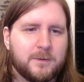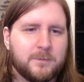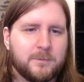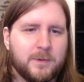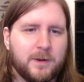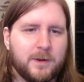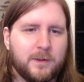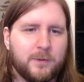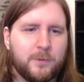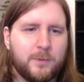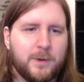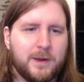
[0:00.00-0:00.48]

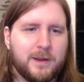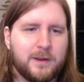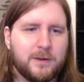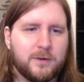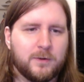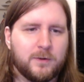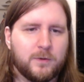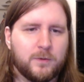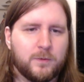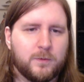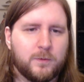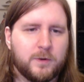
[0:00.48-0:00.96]
By the way,
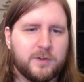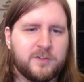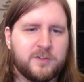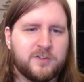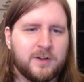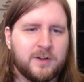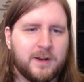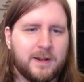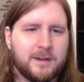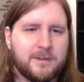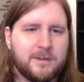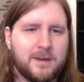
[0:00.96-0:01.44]
oh, what
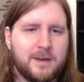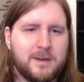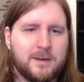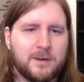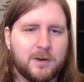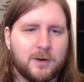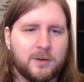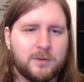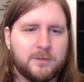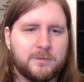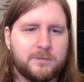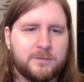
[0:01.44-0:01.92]
should I
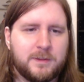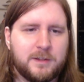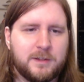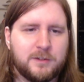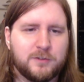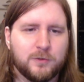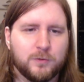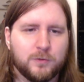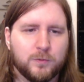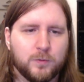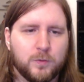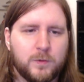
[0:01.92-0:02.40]
take? All of
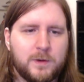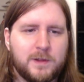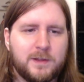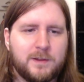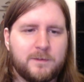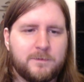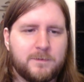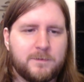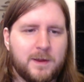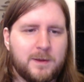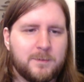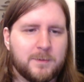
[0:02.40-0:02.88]
these are
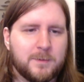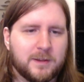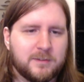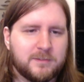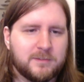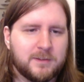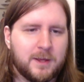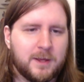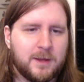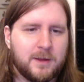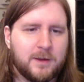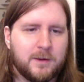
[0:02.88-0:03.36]
really
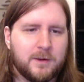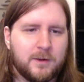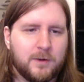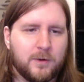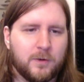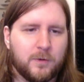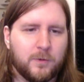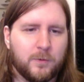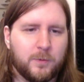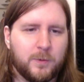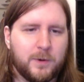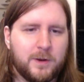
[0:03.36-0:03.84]
famous.
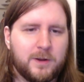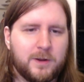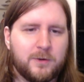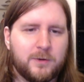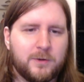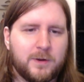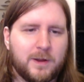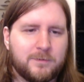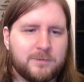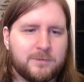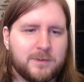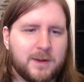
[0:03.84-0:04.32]
We
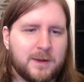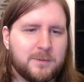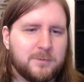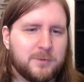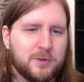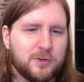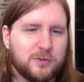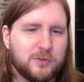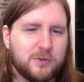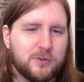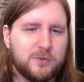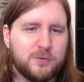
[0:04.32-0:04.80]
don't have time
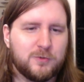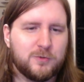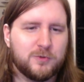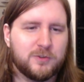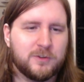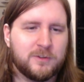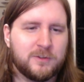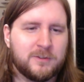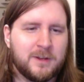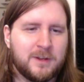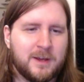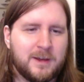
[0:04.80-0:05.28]
to choose.
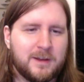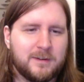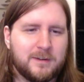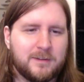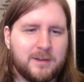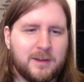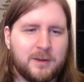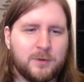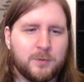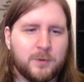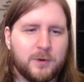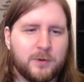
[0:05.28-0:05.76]
Just
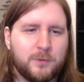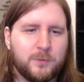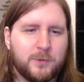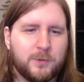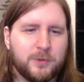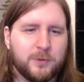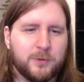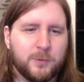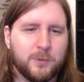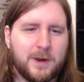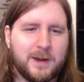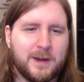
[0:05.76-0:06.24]
take one
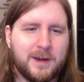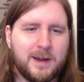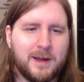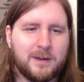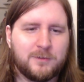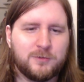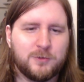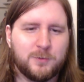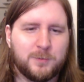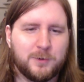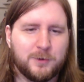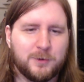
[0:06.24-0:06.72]
with the right
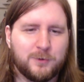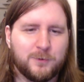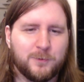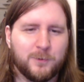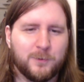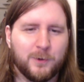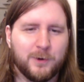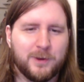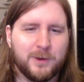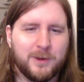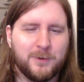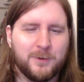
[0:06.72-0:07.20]
attributes
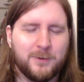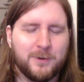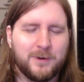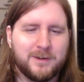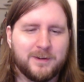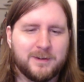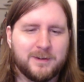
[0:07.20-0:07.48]
for you.